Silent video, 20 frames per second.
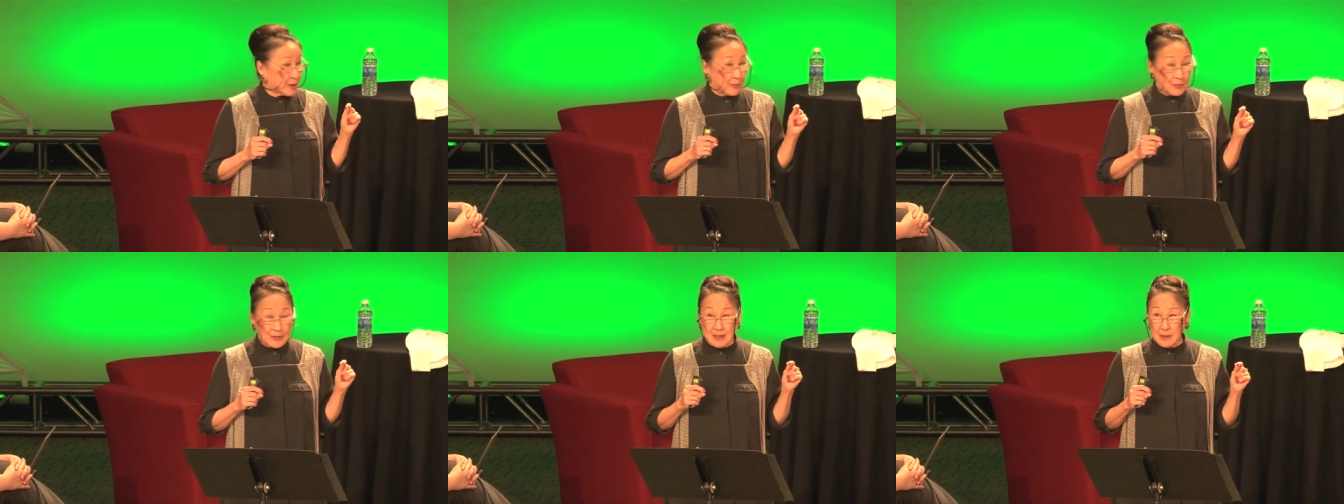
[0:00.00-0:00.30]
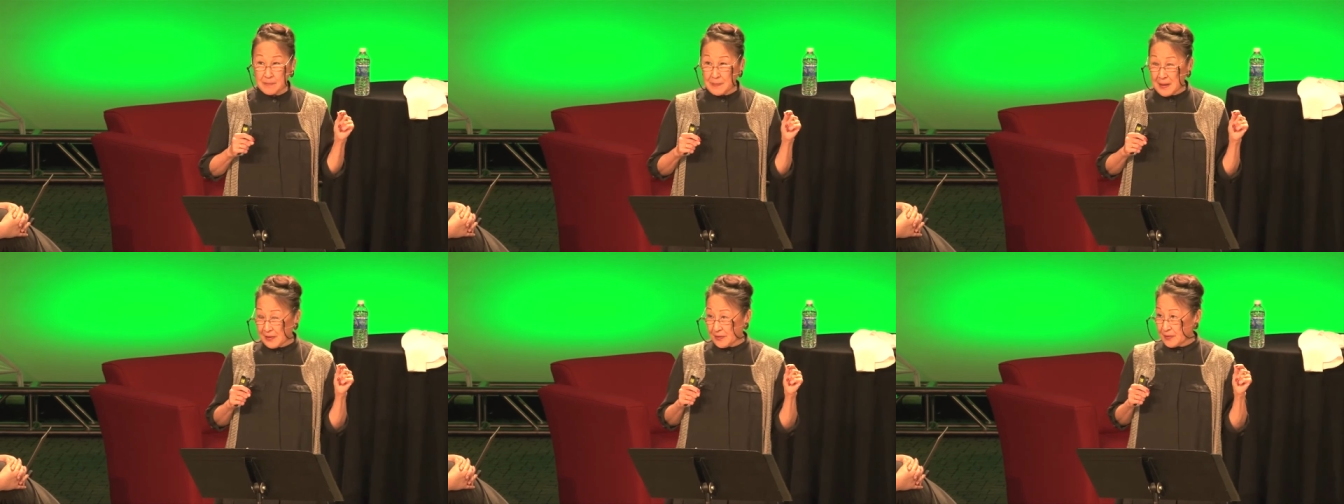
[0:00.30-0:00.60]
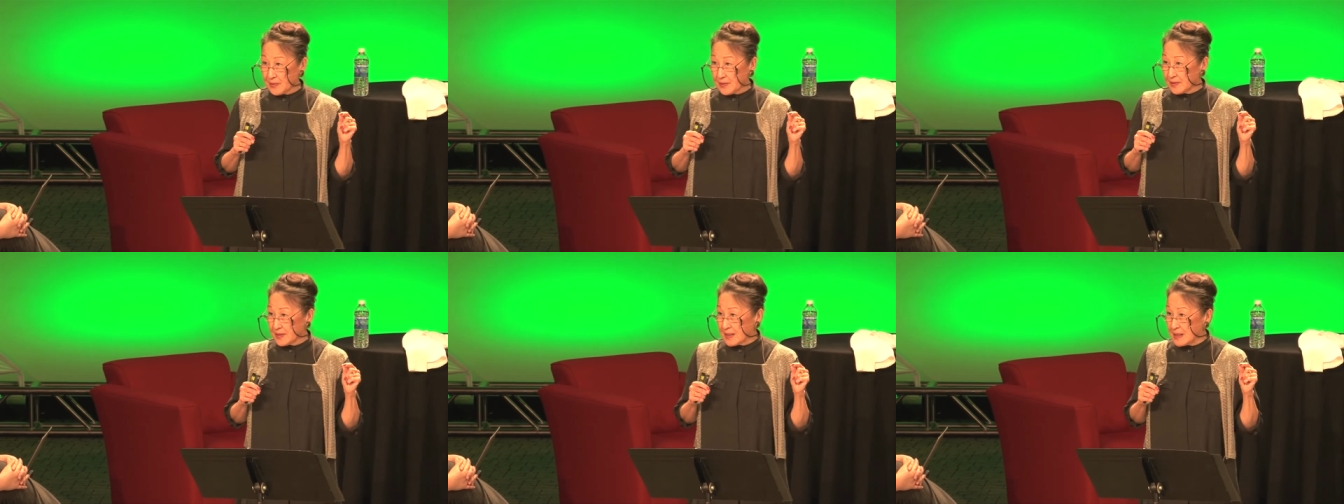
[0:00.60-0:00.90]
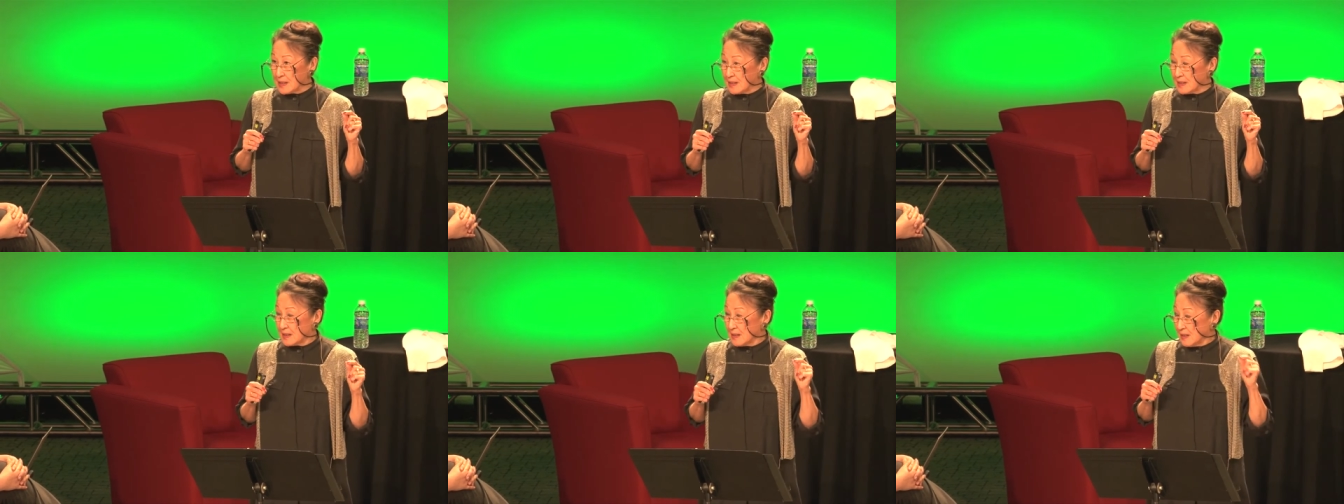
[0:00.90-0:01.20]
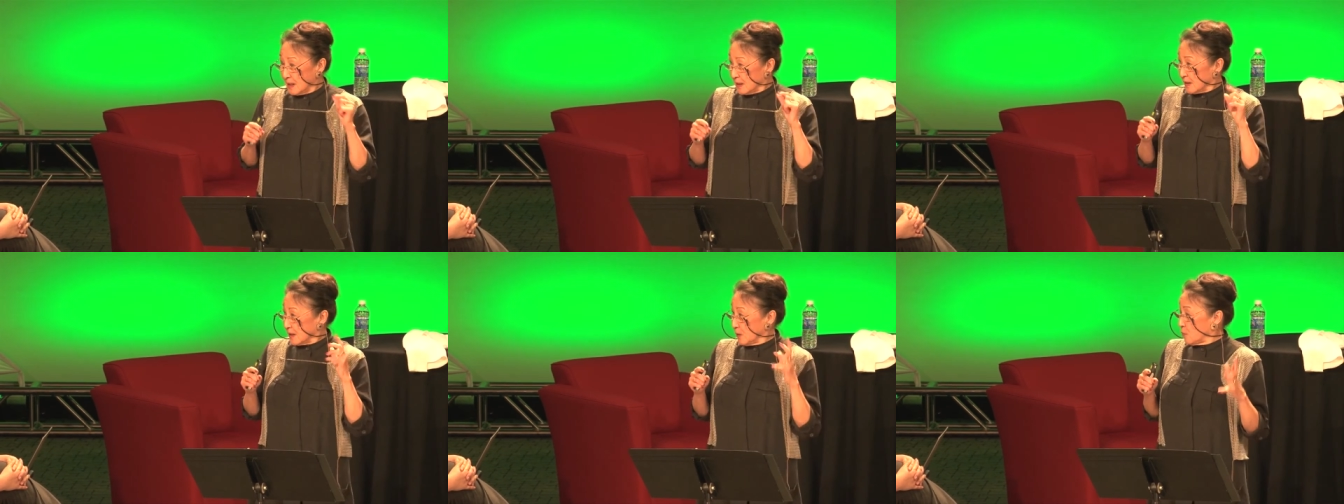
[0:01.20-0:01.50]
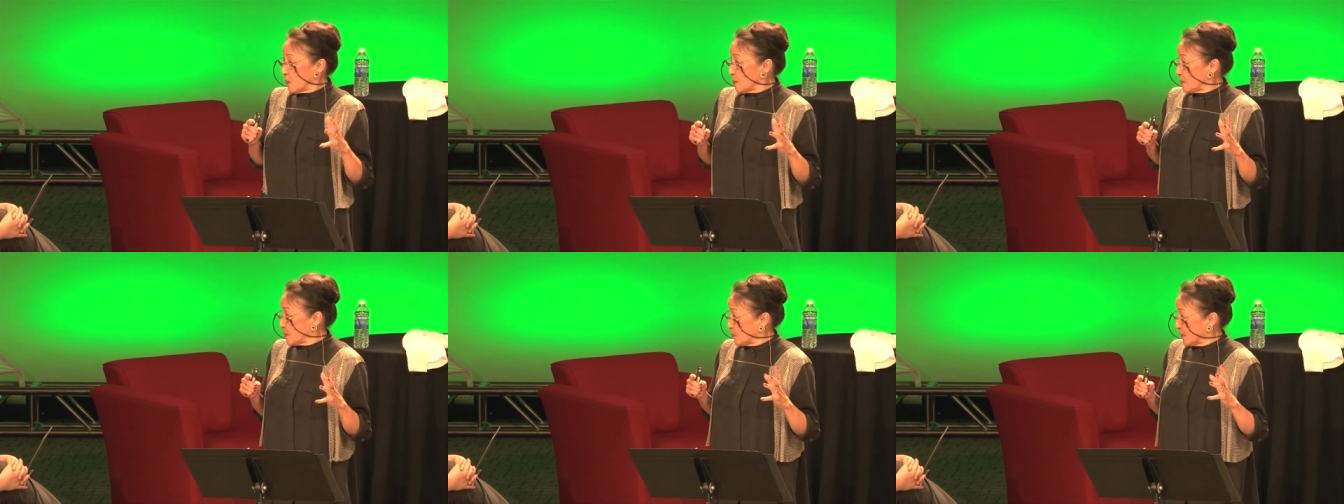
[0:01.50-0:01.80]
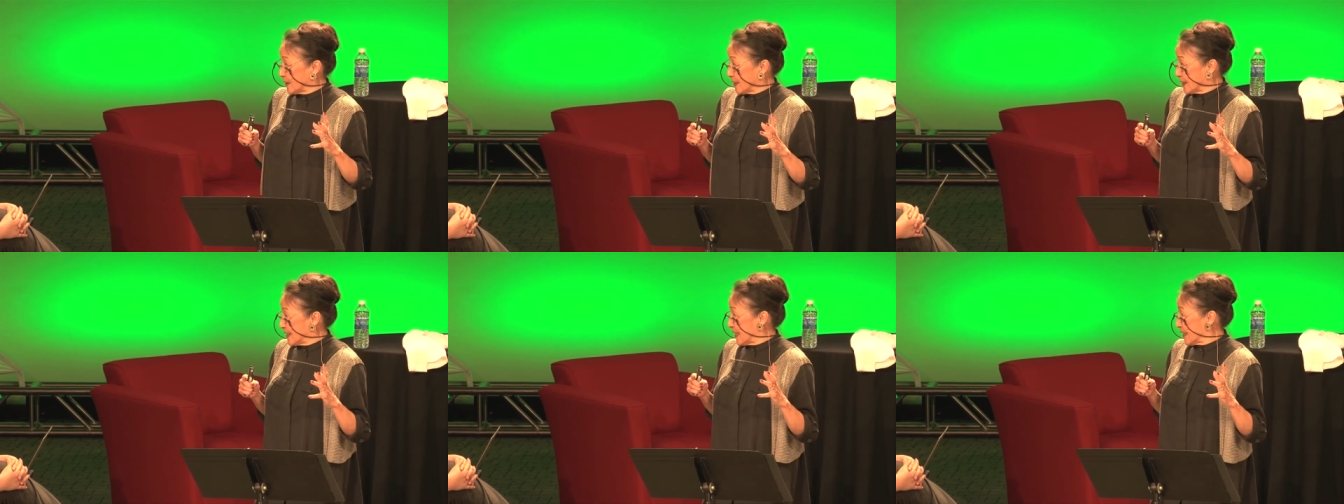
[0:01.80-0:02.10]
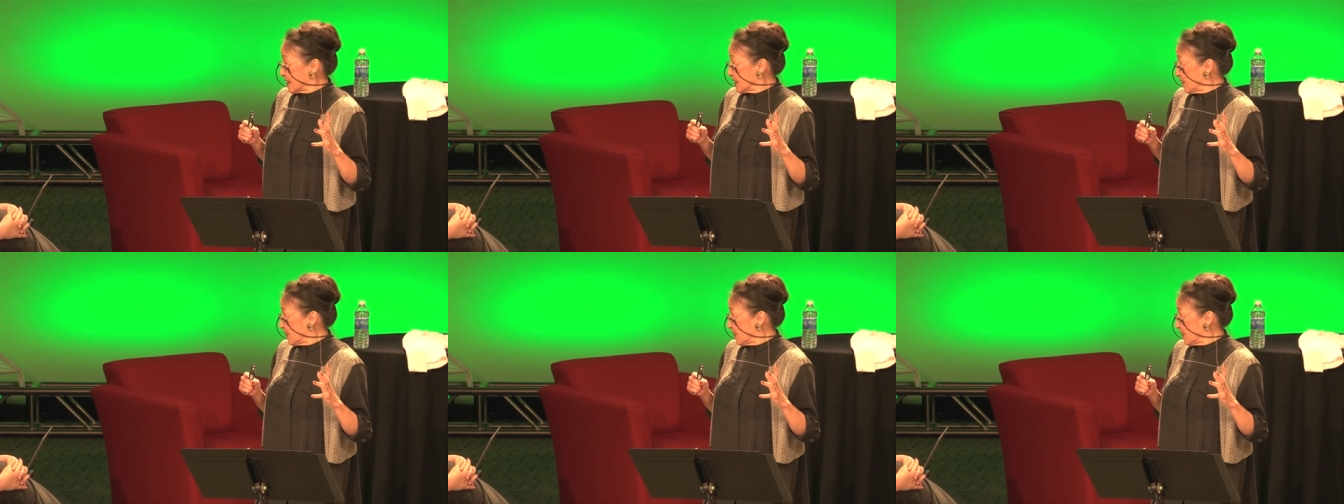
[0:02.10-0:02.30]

was about the, the woman with the dental